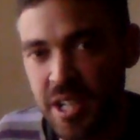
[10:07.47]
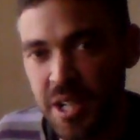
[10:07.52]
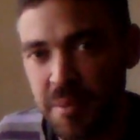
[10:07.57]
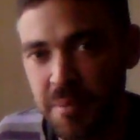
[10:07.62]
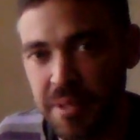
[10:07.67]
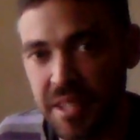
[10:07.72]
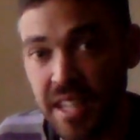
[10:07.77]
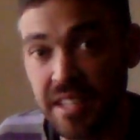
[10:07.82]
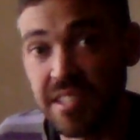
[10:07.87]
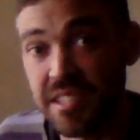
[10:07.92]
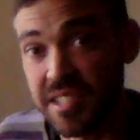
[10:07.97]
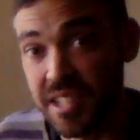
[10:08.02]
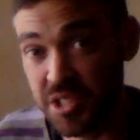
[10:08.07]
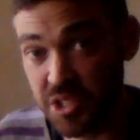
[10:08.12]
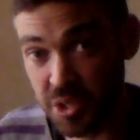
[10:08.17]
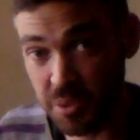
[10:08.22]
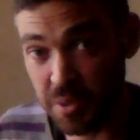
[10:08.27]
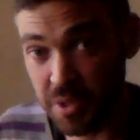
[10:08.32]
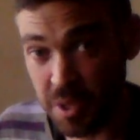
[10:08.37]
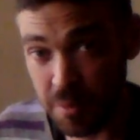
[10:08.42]
But that's
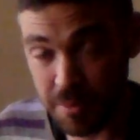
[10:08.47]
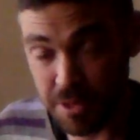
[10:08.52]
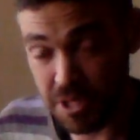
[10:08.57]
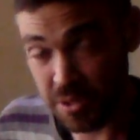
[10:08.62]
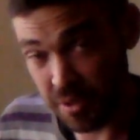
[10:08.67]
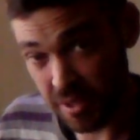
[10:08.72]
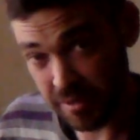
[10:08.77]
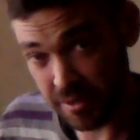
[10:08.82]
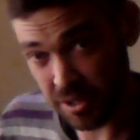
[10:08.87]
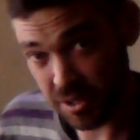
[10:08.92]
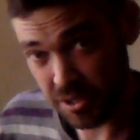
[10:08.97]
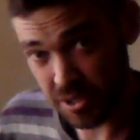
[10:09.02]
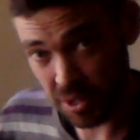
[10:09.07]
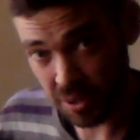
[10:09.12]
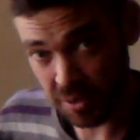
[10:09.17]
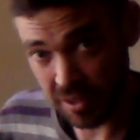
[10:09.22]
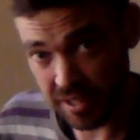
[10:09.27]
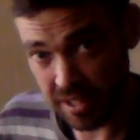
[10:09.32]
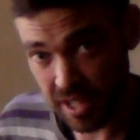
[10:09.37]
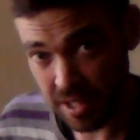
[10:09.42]
essentially what I'd be doing for a
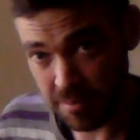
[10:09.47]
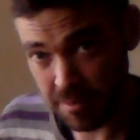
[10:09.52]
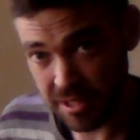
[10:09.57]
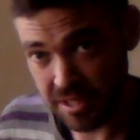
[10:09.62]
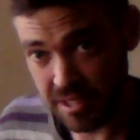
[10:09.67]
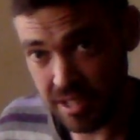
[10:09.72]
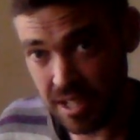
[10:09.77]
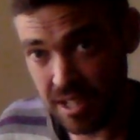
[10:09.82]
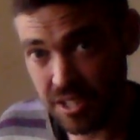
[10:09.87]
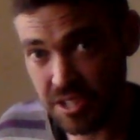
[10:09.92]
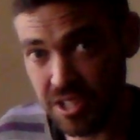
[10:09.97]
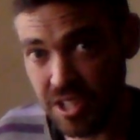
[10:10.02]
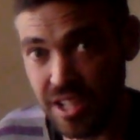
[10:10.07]
shoulder neck massage.